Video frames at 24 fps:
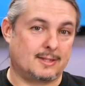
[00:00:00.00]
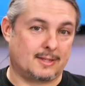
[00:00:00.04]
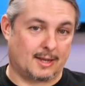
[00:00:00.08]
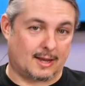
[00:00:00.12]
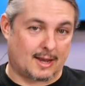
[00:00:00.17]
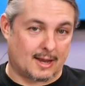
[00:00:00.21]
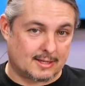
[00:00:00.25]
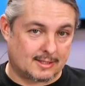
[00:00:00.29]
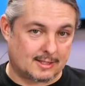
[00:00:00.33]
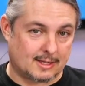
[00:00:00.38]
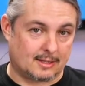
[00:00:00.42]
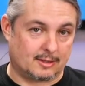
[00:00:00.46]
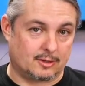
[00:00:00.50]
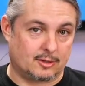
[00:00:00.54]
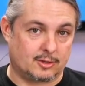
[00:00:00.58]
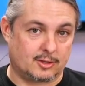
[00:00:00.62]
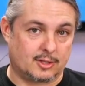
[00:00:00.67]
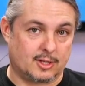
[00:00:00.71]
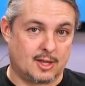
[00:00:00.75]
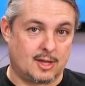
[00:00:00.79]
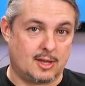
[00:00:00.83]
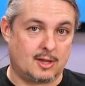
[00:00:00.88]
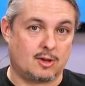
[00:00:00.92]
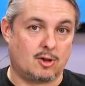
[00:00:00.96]
like I said, there's
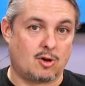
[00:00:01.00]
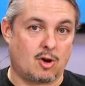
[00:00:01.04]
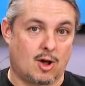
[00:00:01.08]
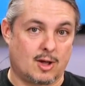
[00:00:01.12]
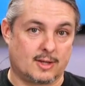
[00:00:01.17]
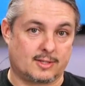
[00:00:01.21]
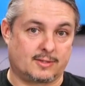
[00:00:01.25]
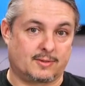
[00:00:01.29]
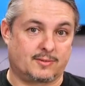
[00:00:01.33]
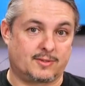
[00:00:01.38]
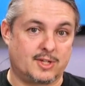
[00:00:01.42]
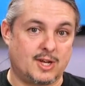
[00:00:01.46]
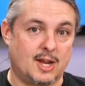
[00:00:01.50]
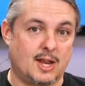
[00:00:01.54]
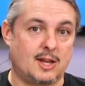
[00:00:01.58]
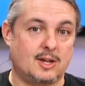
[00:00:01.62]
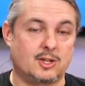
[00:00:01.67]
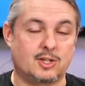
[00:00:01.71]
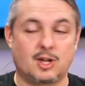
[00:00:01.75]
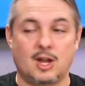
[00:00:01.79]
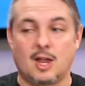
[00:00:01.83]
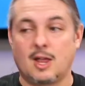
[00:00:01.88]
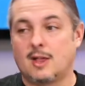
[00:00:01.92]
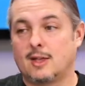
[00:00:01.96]
the cost of
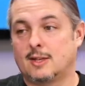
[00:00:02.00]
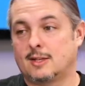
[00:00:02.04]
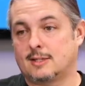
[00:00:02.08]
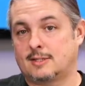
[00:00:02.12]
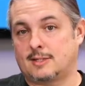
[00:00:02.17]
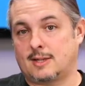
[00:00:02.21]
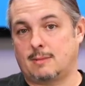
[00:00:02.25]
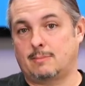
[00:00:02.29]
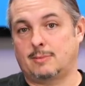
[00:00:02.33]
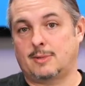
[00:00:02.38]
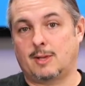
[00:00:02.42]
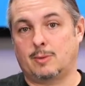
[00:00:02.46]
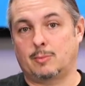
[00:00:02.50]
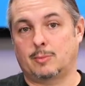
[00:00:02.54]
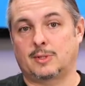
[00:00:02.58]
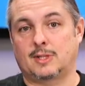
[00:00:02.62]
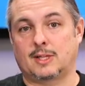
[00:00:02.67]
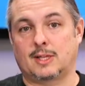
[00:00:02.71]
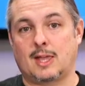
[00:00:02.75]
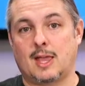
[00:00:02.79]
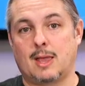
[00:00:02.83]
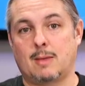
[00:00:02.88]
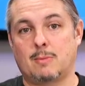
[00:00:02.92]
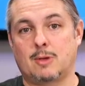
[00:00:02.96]
change. The same thing with the
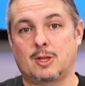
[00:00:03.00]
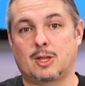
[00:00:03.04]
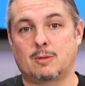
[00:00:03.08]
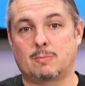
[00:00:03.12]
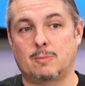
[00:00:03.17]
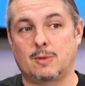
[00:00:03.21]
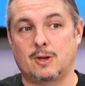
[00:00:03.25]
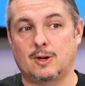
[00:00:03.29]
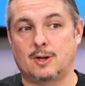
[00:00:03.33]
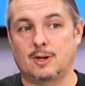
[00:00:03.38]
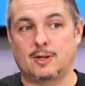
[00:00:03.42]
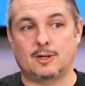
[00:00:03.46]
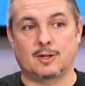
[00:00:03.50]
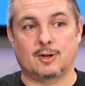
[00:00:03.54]
gaming community.